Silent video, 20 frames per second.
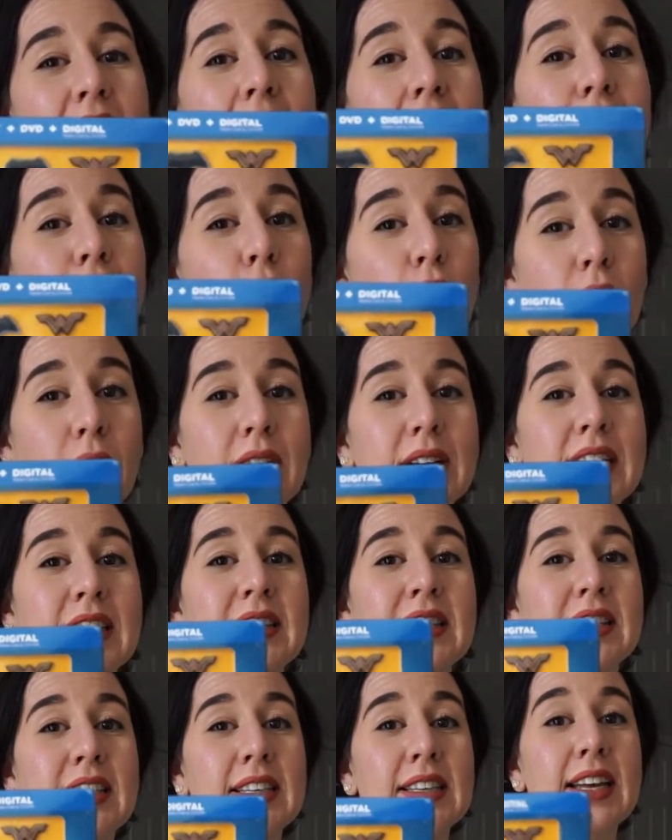I've already
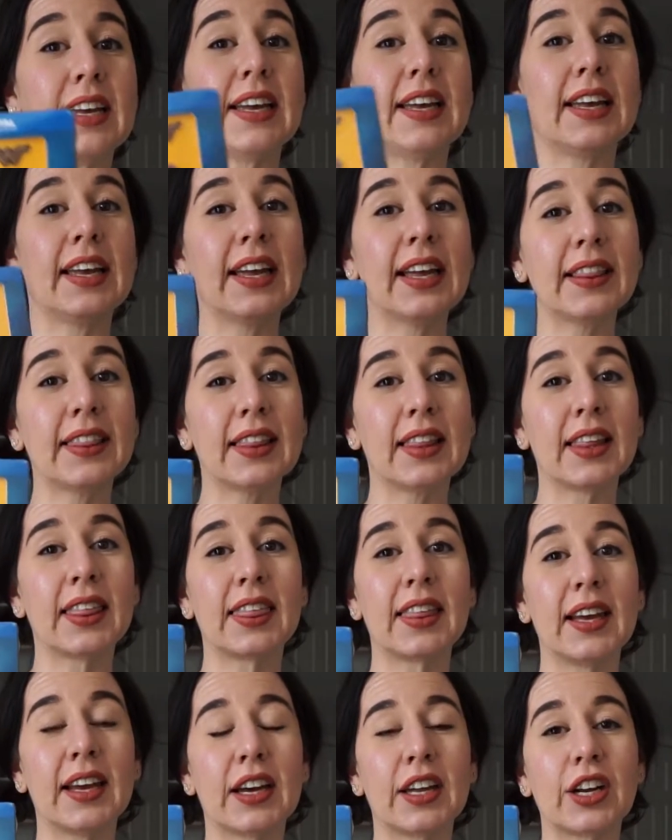seen it in the
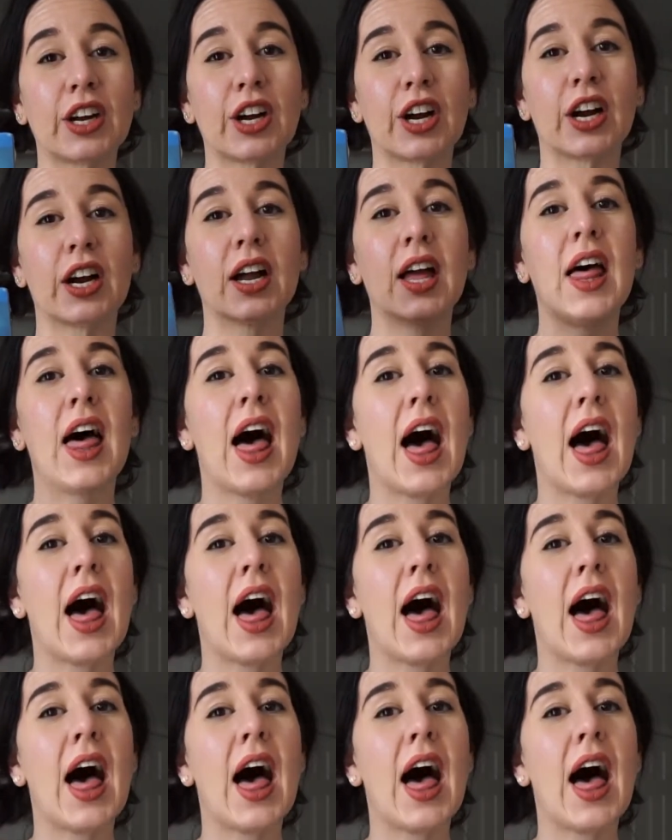theater.